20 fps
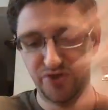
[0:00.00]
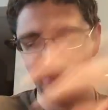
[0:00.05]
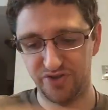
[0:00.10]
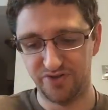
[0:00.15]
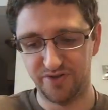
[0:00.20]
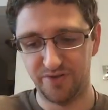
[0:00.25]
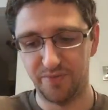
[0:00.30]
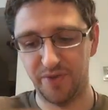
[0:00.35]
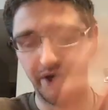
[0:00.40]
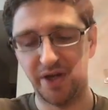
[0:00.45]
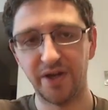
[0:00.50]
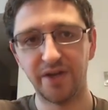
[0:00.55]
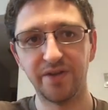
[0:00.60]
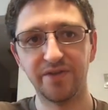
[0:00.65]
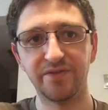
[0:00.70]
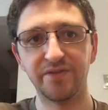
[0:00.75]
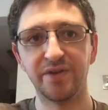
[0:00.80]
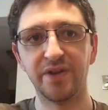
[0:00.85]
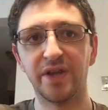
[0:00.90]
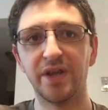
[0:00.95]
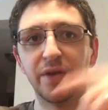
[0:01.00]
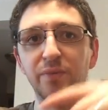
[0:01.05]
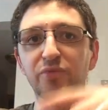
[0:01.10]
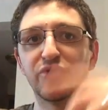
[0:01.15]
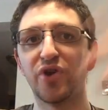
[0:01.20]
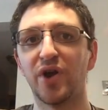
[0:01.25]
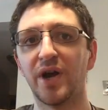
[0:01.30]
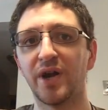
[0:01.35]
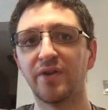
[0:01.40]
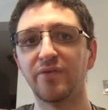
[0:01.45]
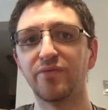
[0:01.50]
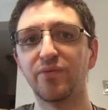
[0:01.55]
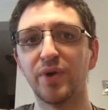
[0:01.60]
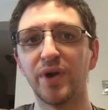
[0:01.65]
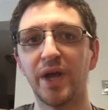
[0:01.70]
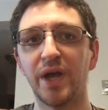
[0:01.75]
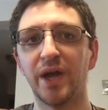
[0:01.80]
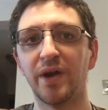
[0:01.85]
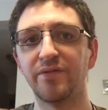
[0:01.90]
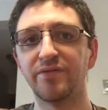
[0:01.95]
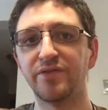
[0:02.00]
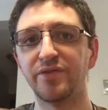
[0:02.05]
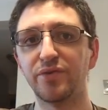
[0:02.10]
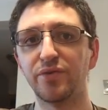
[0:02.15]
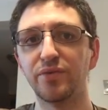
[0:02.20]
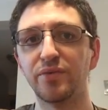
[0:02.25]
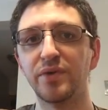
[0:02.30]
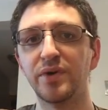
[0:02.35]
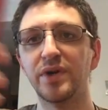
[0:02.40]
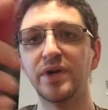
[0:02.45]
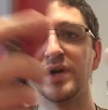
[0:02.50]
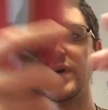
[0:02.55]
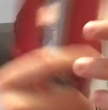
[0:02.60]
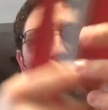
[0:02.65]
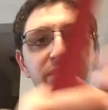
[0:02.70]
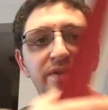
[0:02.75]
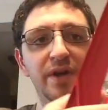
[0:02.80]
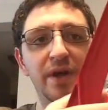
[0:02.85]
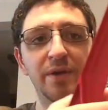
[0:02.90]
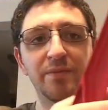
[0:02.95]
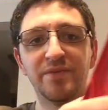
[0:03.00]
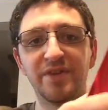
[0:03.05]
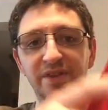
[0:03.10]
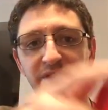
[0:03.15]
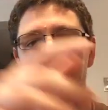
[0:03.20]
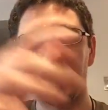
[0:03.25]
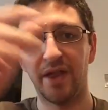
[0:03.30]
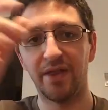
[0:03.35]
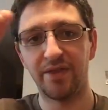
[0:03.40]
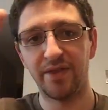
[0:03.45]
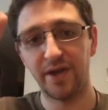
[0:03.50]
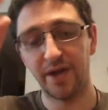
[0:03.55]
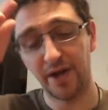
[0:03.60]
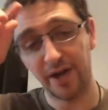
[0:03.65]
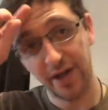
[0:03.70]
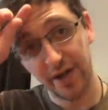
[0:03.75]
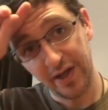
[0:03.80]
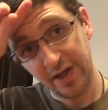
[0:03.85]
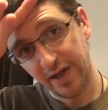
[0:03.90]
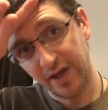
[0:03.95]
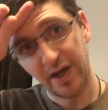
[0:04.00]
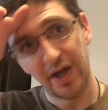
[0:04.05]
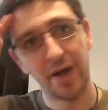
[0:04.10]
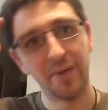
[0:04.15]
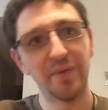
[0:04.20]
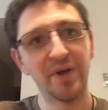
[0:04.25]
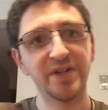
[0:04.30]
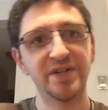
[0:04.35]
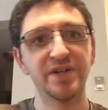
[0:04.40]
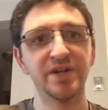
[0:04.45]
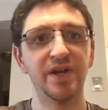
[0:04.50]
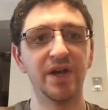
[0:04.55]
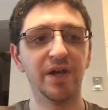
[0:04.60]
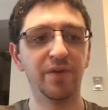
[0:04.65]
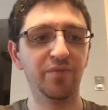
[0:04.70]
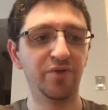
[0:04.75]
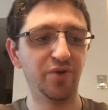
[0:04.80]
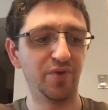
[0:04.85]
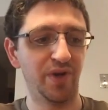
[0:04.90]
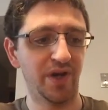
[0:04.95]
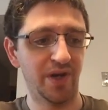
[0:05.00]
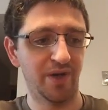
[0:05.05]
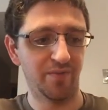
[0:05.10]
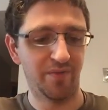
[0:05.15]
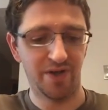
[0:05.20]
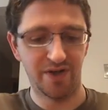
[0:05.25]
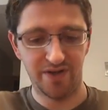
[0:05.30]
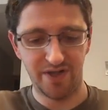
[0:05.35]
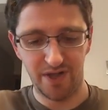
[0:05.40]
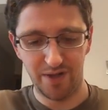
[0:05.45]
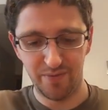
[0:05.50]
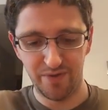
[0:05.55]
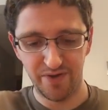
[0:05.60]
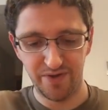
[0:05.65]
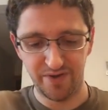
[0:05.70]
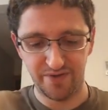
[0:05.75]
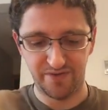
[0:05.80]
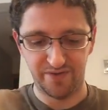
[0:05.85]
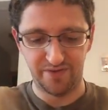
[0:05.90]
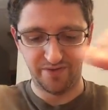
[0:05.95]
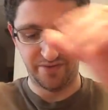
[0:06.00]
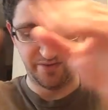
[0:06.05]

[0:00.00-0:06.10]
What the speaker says: just to make it easy to keep track of when I have to empty that thing. I mentioned I am doing it at my table. This